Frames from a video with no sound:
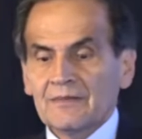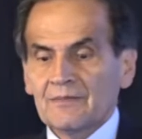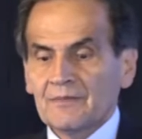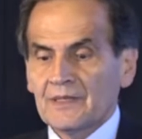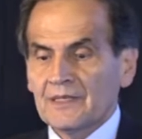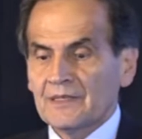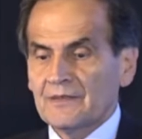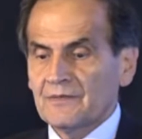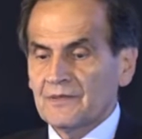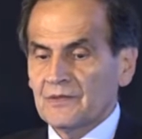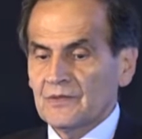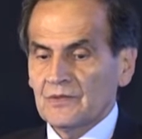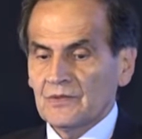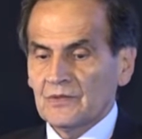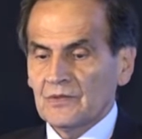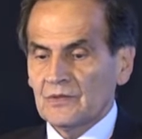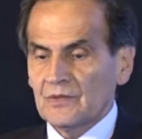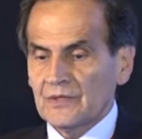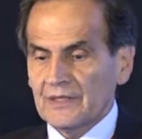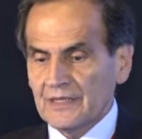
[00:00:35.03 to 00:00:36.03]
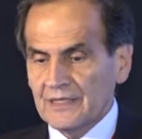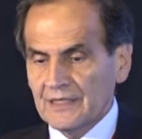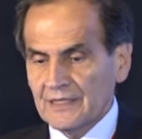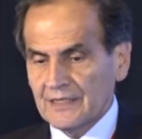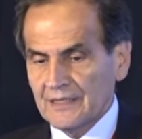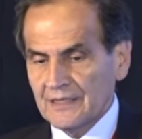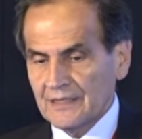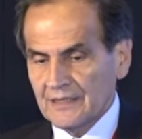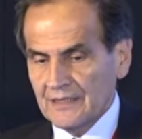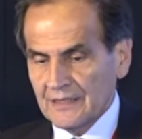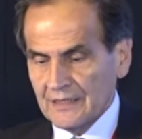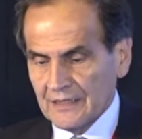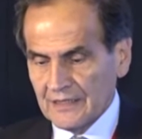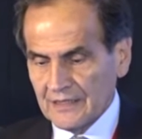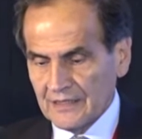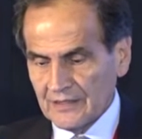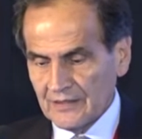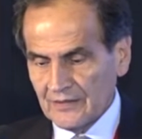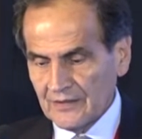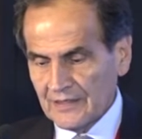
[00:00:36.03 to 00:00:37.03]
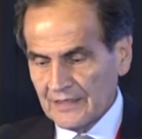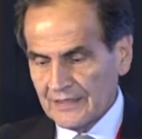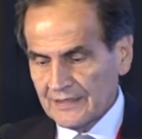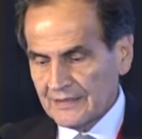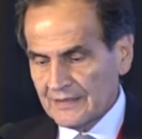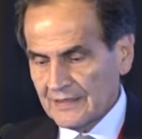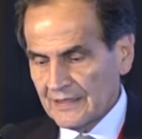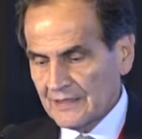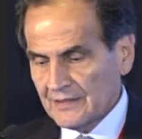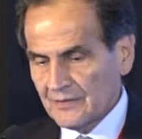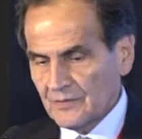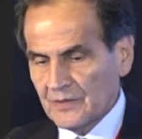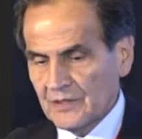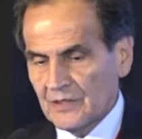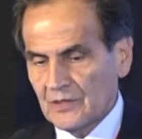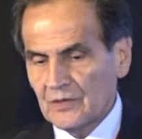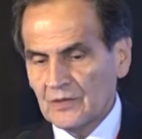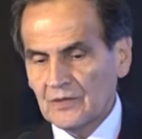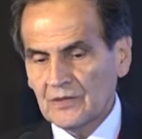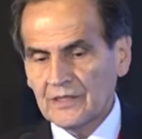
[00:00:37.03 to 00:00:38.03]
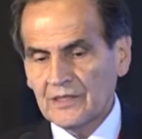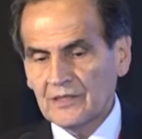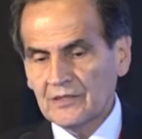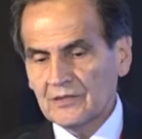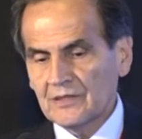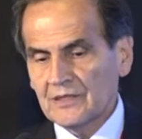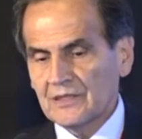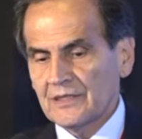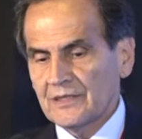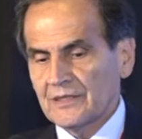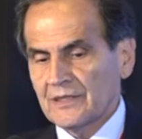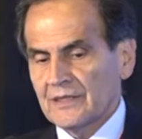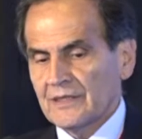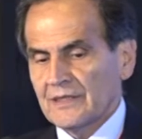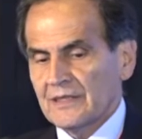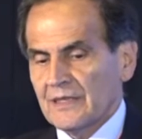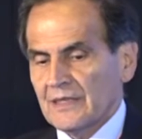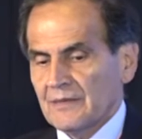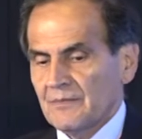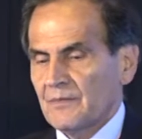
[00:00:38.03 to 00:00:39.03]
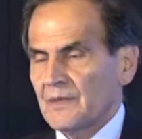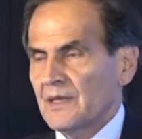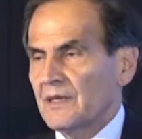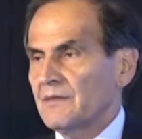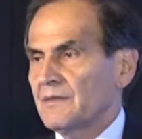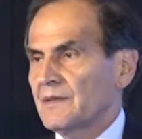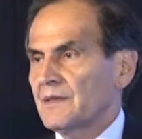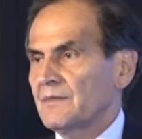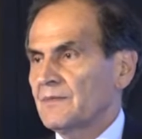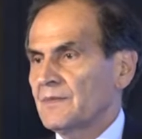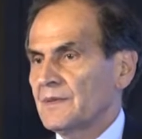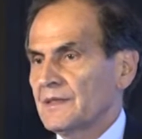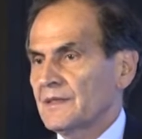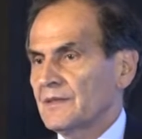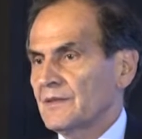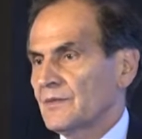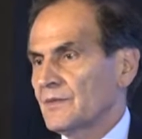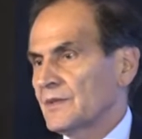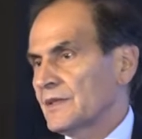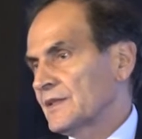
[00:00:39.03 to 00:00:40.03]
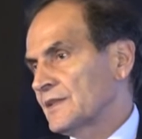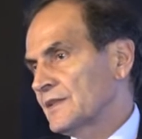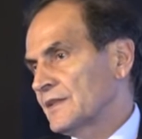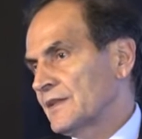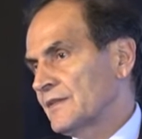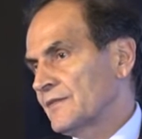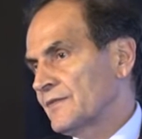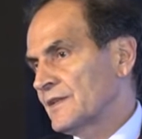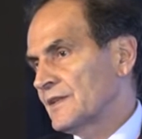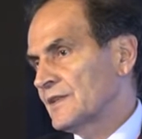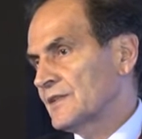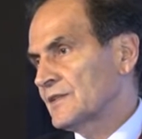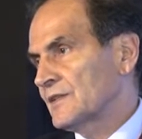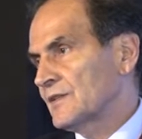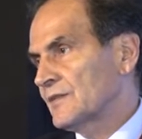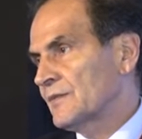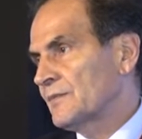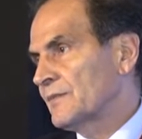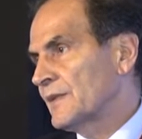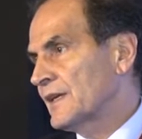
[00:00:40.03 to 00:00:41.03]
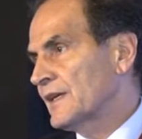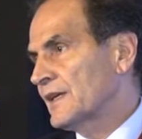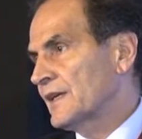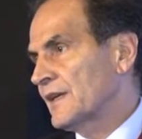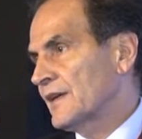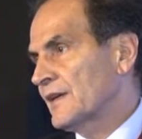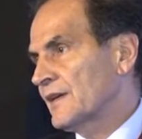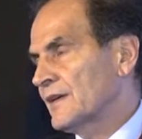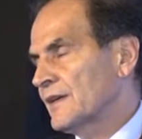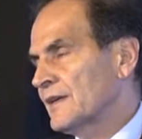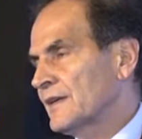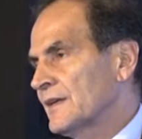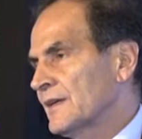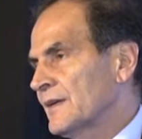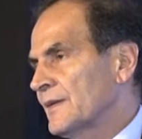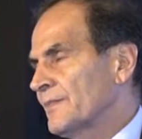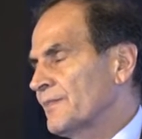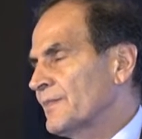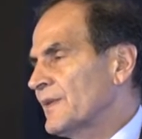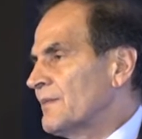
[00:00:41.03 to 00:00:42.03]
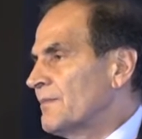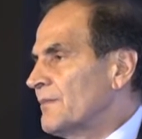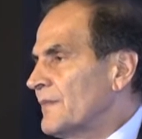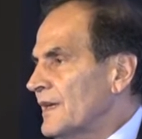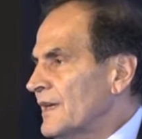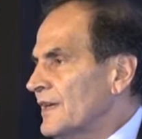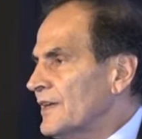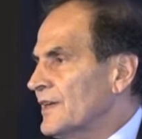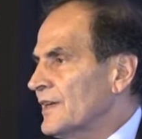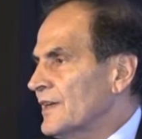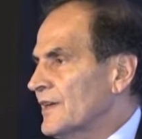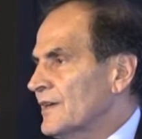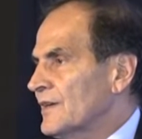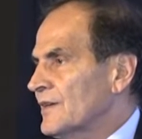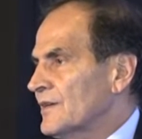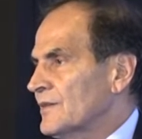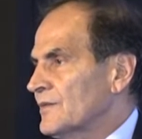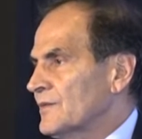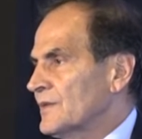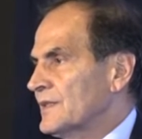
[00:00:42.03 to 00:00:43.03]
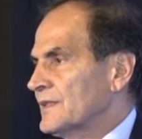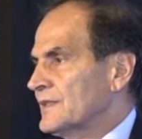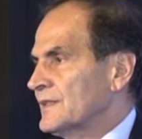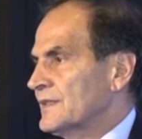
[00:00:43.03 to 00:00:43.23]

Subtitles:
But if you look at it in the United States, we call elderly maybe with the definition of Medicare. But Medicare